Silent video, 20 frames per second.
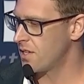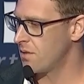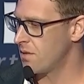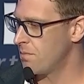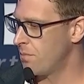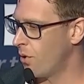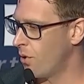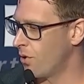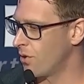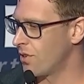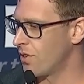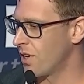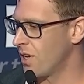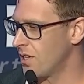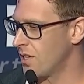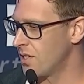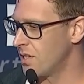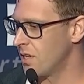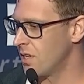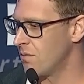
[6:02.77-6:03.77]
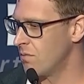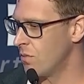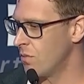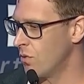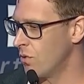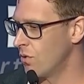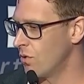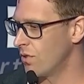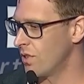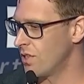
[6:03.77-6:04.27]
important to consider
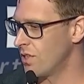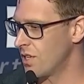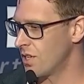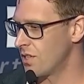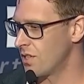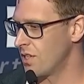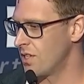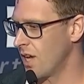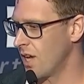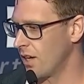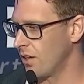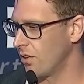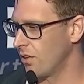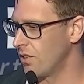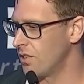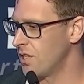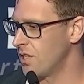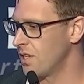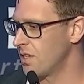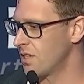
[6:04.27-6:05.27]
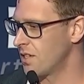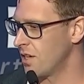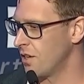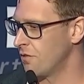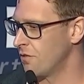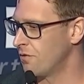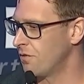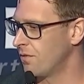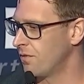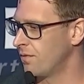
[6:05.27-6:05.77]
more than just the technology
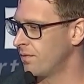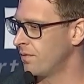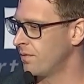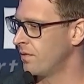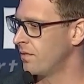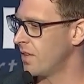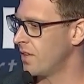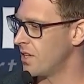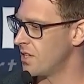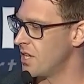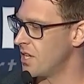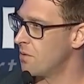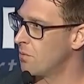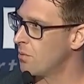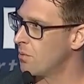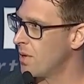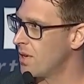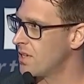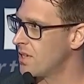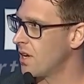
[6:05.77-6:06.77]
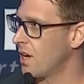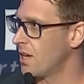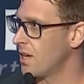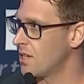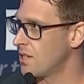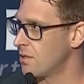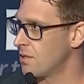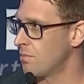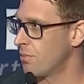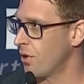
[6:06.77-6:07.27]
itself. There's the
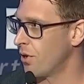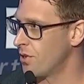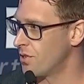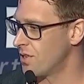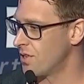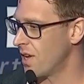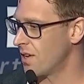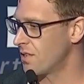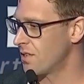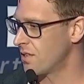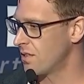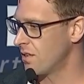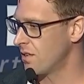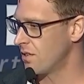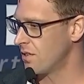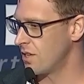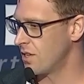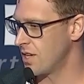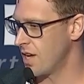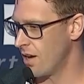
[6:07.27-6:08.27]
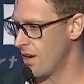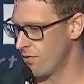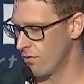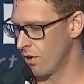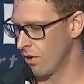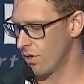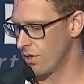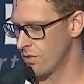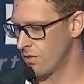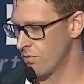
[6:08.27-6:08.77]
implementation process to get
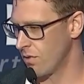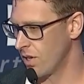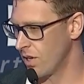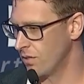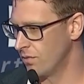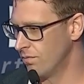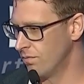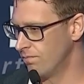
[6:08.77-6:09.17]
right as well.